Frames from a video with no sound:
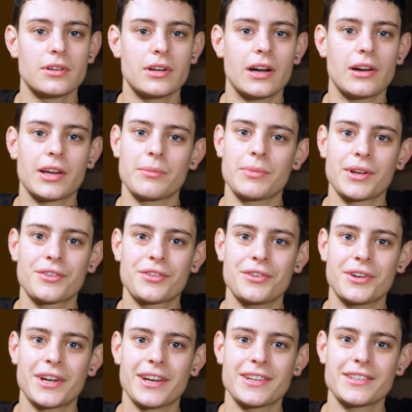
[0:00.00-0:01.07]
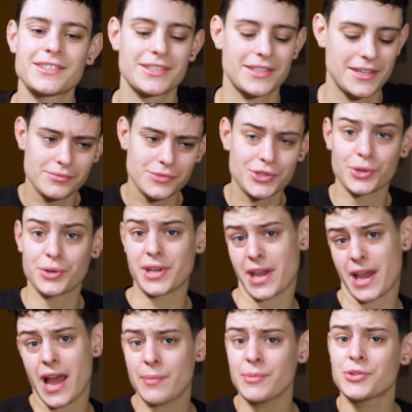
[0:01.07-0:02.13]
I'll get back to you guys. So
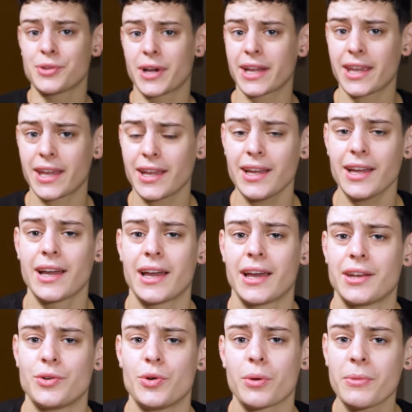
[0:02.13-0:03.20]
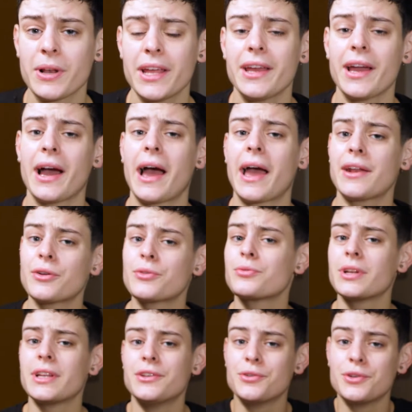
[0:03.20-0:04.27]
yeah, I'm a drag king and normally I don't
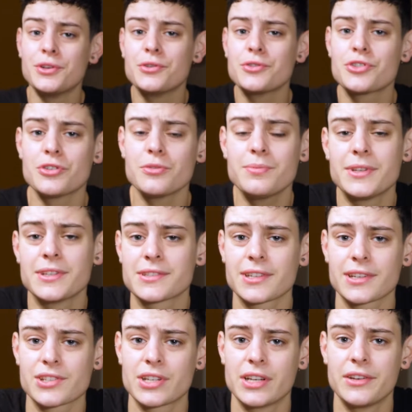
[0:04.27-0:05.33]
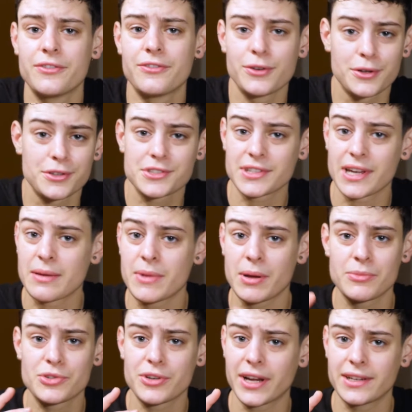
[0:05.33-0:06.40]
really do YouTube. This is actually the first time
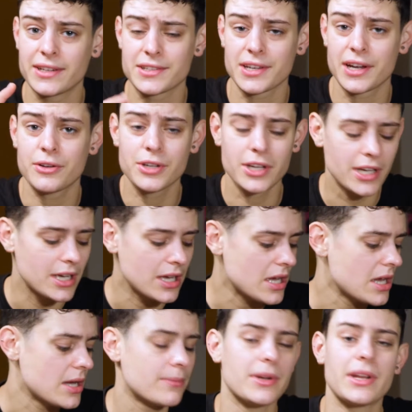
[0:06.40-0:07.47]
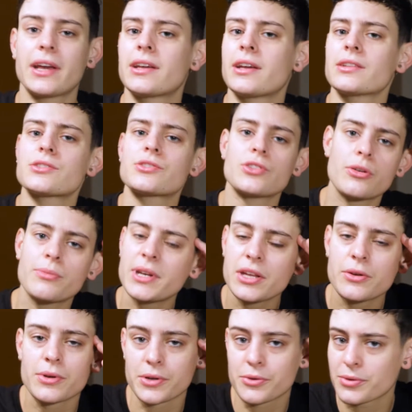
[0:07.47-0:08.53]
I'm trying this out. But I got so many
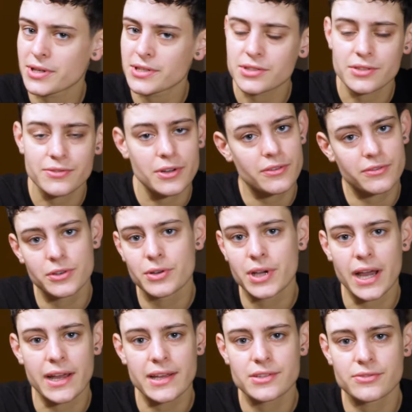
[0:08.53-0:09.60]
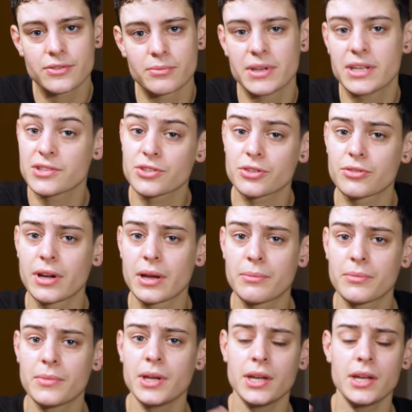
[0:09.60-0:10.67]
requests of you guys from Instagram.